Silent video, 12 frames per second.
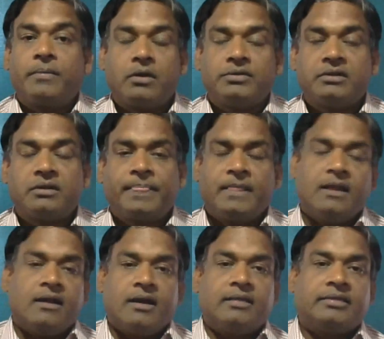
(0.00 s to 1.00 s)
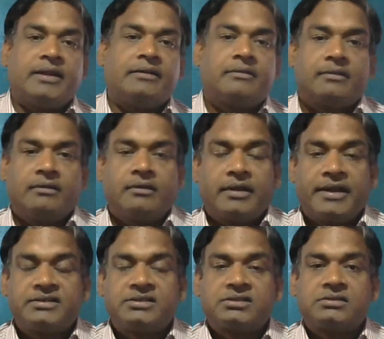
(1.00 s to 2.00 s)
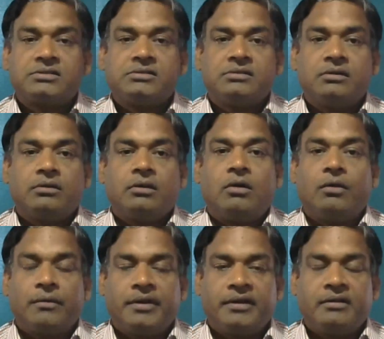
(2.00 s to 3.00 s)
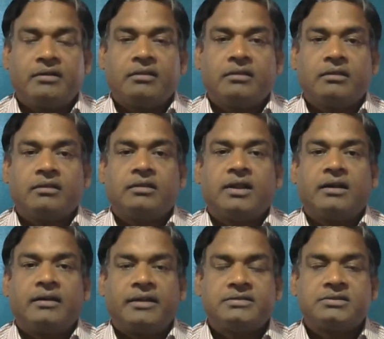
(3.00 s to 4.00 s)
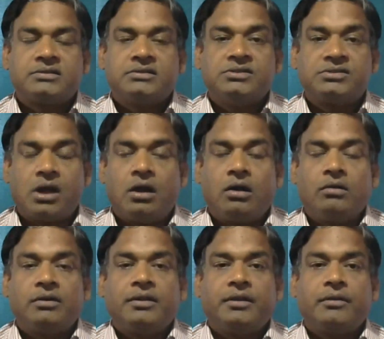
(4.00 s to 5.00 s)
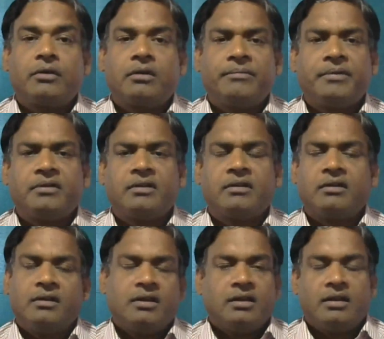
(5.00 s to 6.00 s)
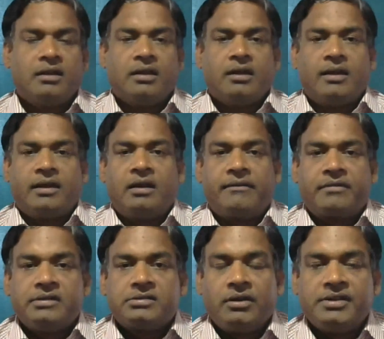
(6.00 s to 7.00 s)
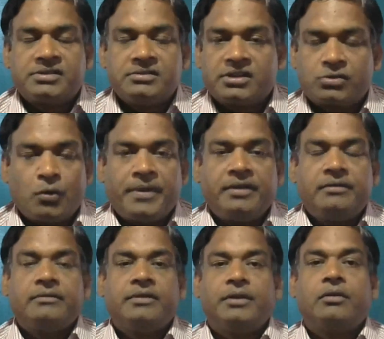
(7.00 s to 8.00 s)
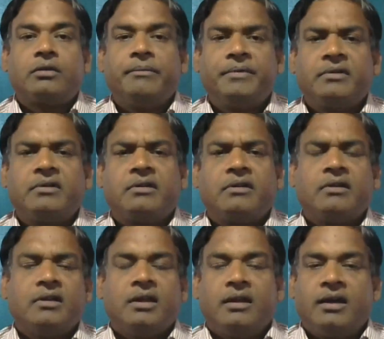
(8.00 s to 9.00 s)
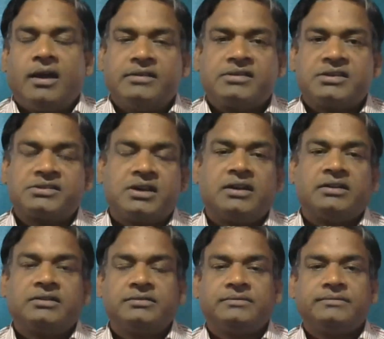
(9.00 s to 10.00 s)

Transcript: browser, and that gets downloaded, that gets installed in your computer. After installation, just open in your computer and just start.